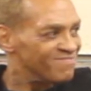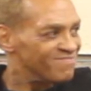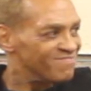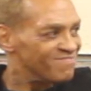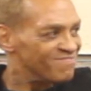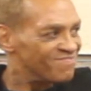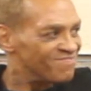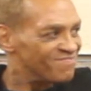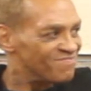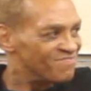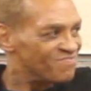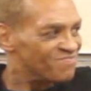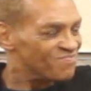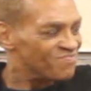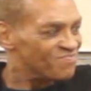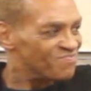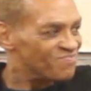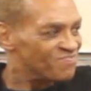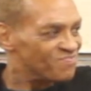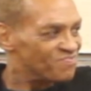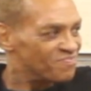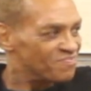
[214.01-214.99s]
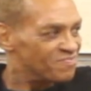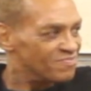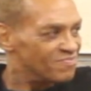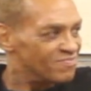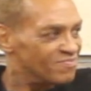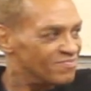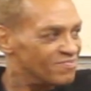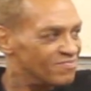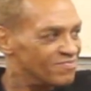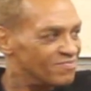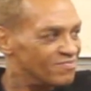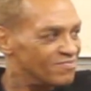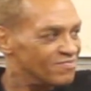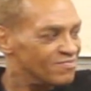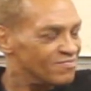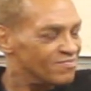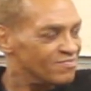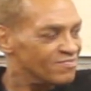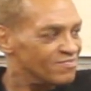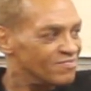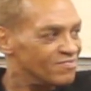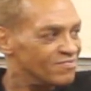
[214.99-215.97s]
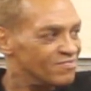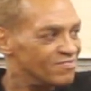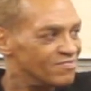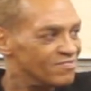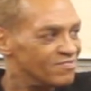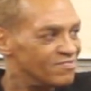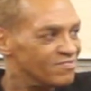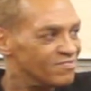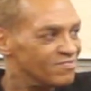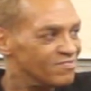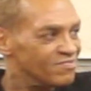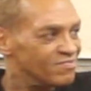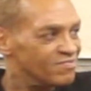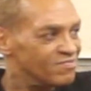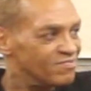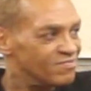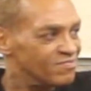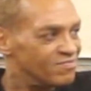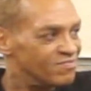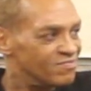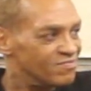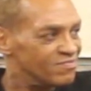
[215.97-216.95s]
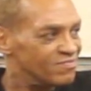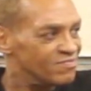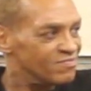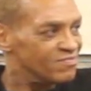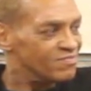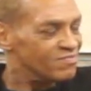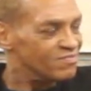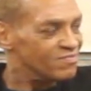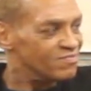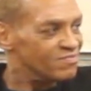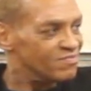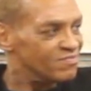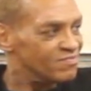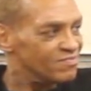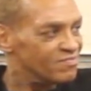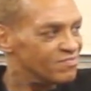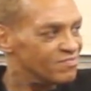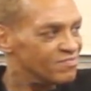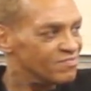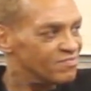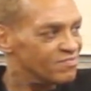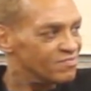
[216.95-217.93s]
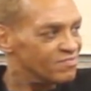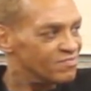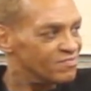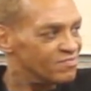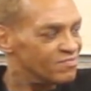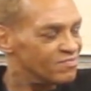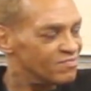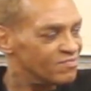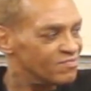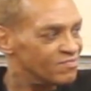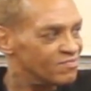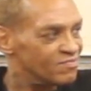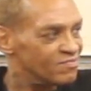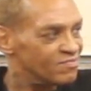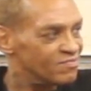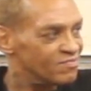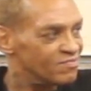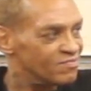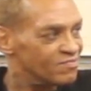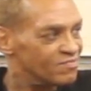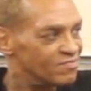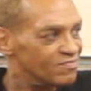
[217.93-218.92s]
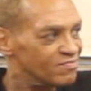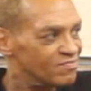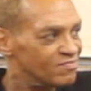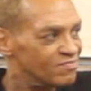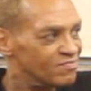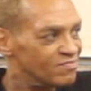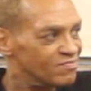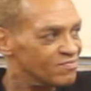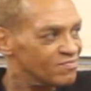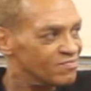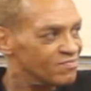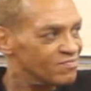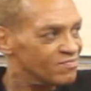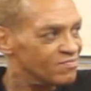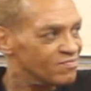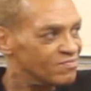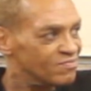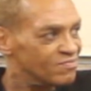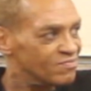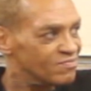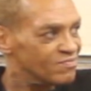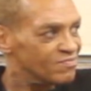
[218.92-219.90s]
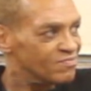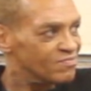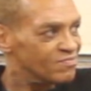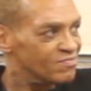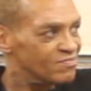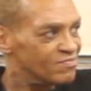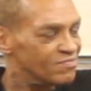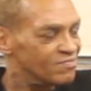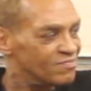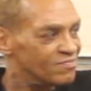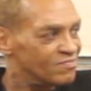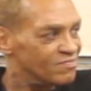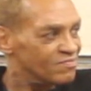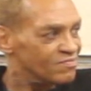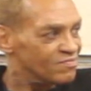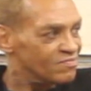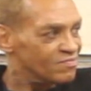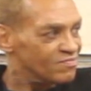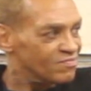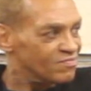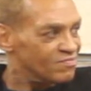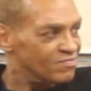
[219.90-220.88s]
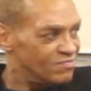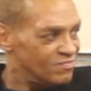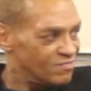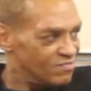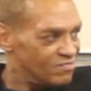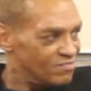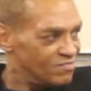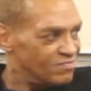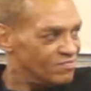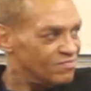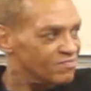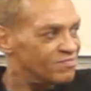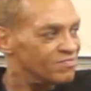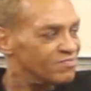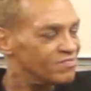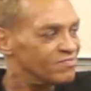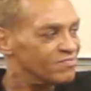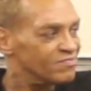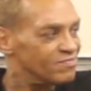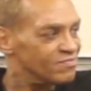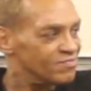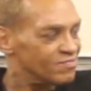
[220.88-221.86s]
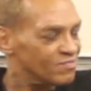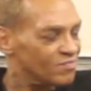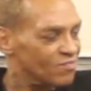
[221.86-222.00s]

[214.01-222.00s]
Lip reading: (not speaking)